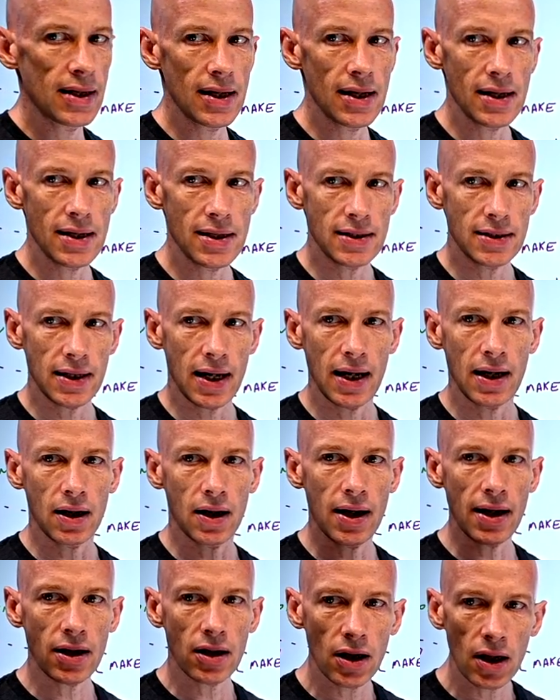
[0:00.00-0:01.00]
is something
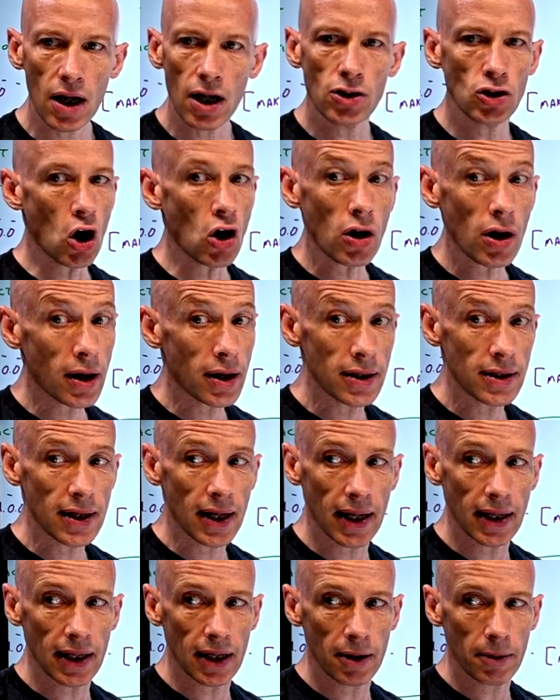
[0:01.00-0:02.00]
like a, a Docker
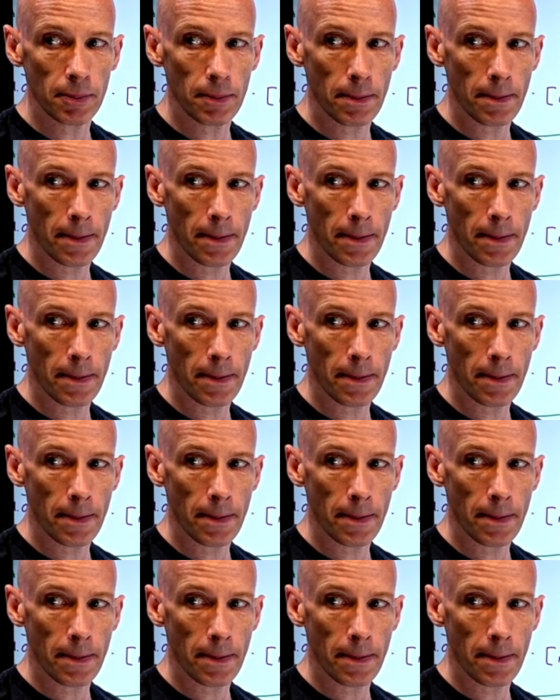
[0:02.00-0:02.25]
container.